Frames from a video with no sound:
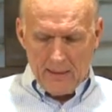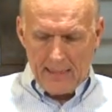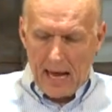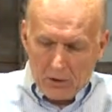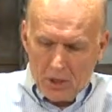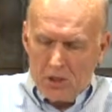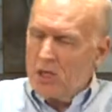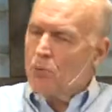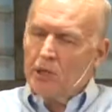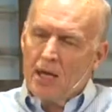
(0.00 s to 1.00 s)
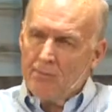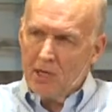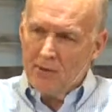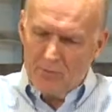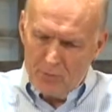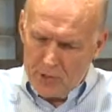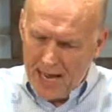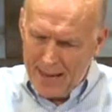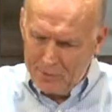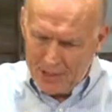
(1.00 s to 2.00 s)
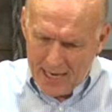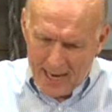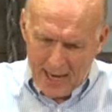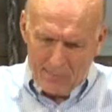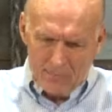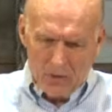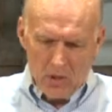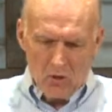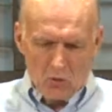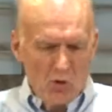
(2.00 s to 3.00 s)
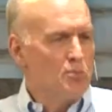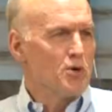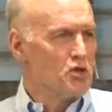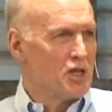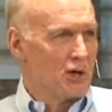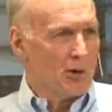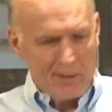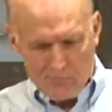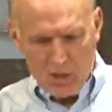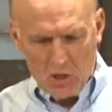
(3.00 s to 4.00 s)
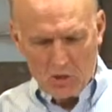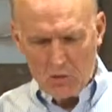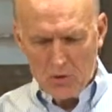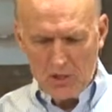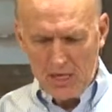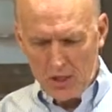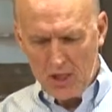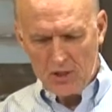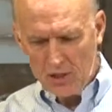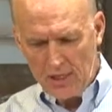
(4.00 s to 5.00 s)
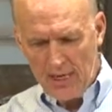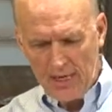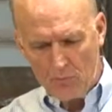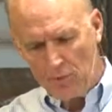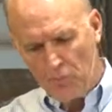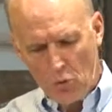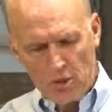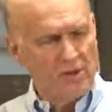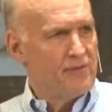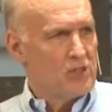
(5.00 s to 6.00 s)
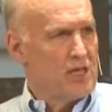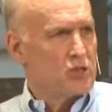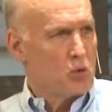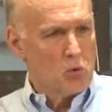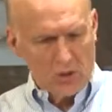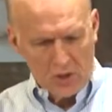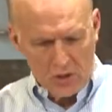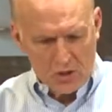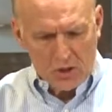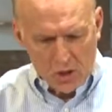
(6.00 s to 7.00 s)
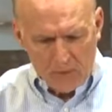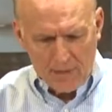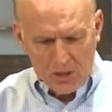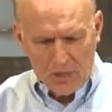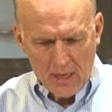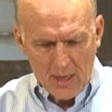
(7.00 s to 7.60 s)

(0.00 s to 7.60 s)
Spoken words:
Doubtless, there would come to him from time to time rumors of the great miracles that Jesus did and reports of his discourses, his sermons,